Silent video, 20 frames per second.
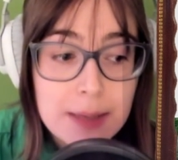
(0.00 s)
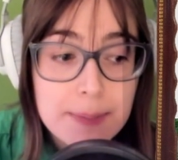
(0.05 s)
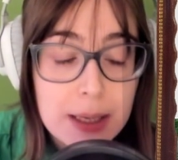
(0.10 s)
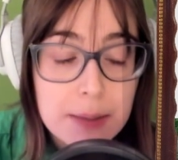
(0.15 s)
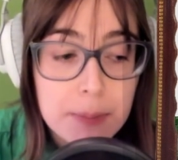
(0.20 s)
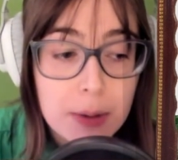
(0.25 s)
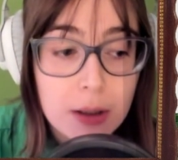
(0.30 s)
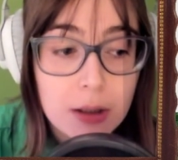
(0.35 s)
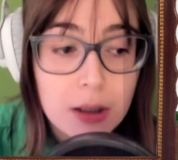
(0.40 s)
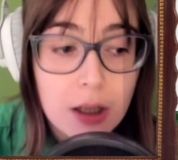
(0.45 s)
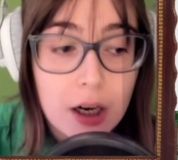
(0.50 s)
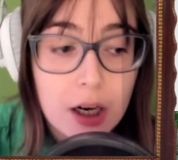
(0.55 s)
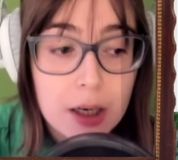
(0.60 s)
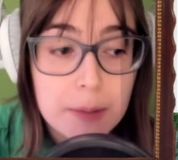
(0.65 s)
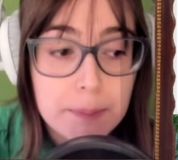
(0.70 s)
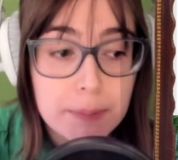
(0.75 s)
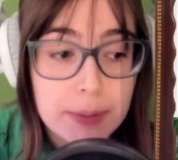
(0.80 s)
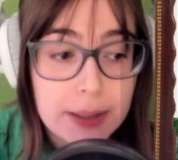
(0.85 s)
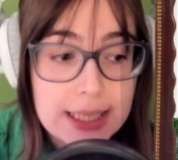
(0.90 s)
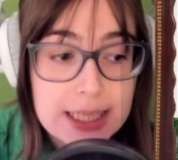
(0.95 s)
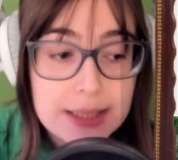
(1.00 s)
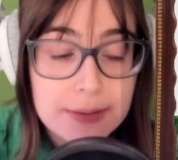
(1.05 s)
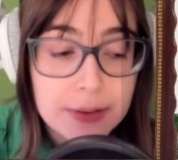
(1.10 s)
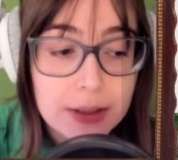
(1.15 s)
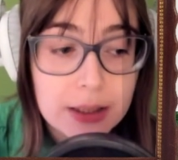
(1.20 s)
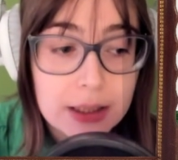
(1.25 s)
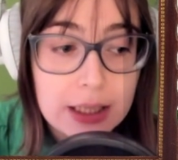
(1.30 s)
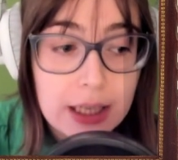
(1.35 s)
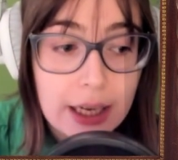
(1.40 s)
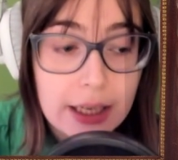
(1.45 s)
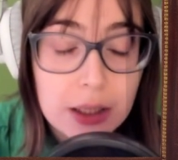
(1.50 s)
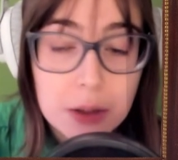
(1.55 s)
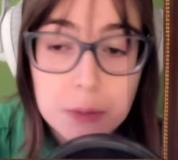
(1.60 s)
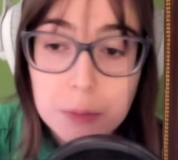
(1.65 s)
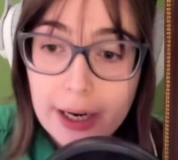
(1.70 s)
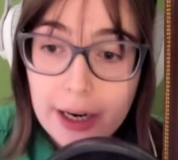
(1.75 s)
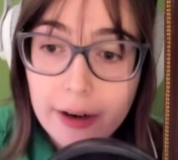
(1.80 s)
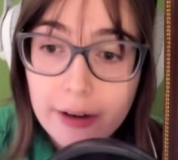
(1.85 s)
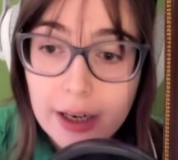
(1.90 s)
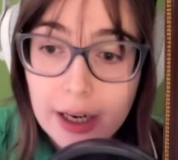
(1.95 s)
people are blissfully
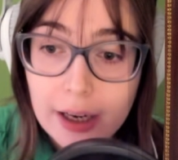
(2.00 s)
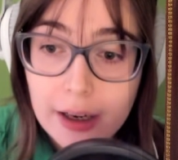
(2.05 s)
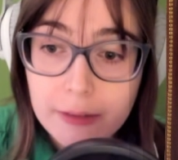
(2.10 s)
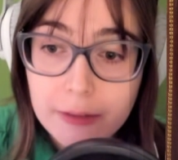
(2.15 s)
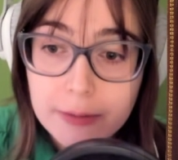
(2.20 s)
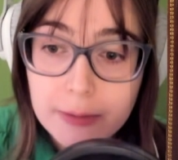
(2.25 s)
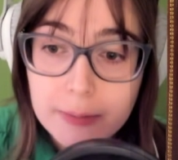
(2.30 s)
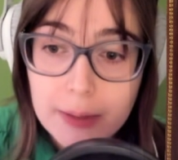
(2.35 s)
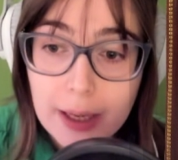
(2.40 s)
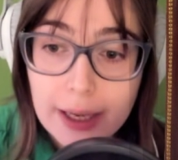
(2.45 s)
unaware of.